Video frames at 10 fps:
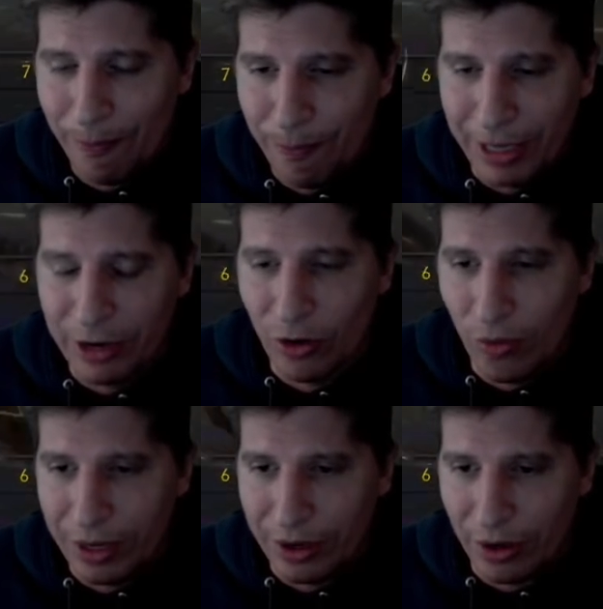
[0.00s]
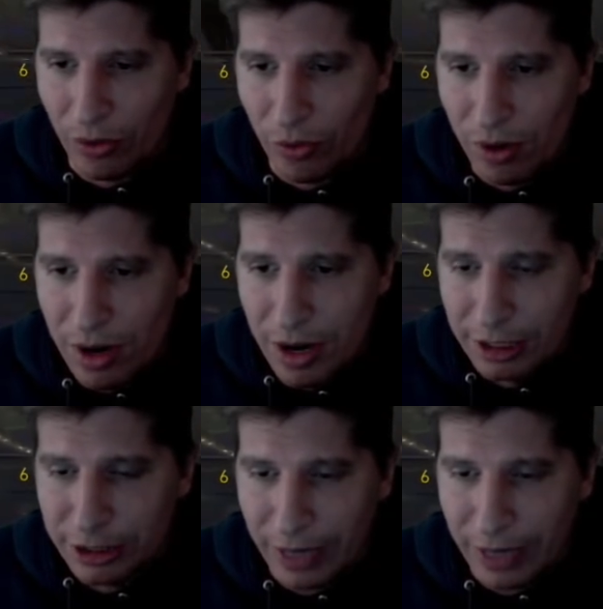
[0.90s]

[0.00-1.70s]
bigger window to